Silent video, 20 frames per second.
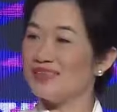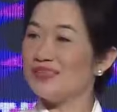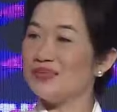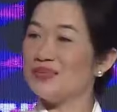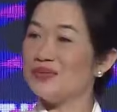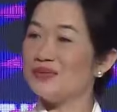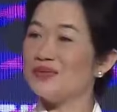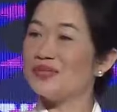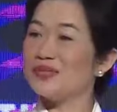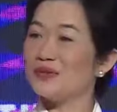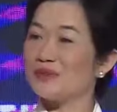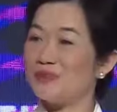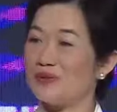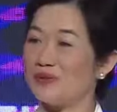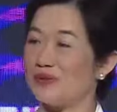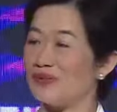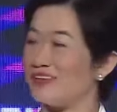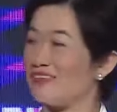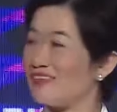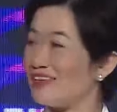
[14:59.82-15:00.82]
during a
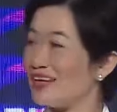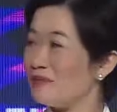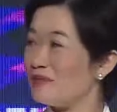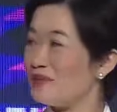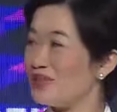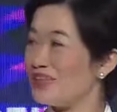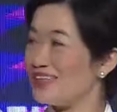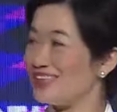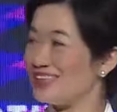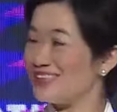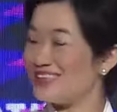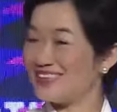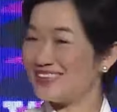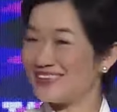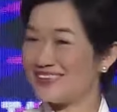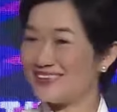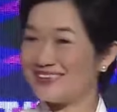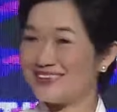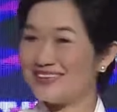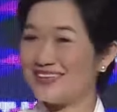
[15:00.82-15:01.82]
period of hibernation.
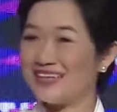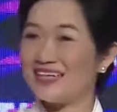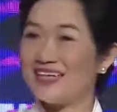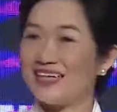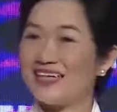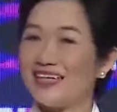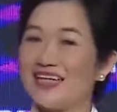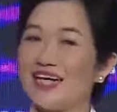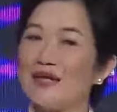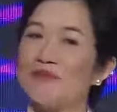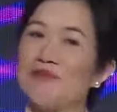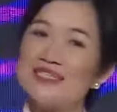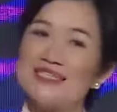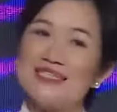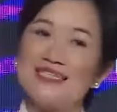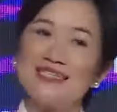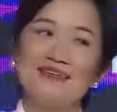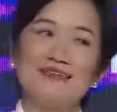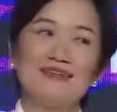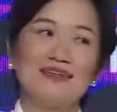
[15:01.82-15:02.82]
I'm not
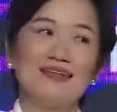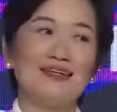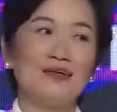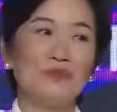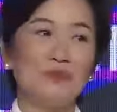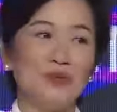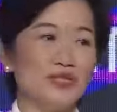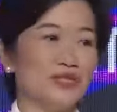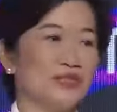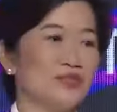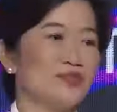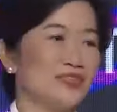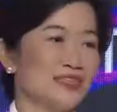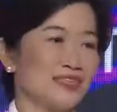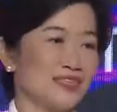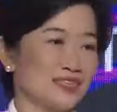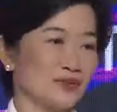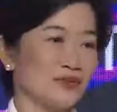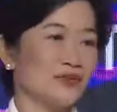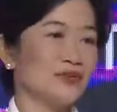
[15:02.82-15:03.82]
saying that a winter
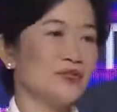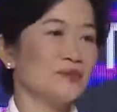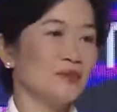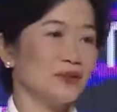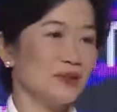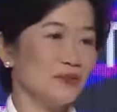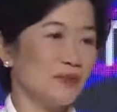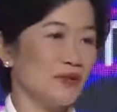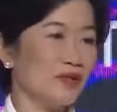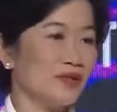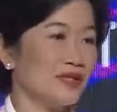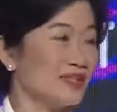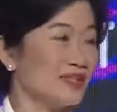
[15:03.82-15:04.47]
is going to be upon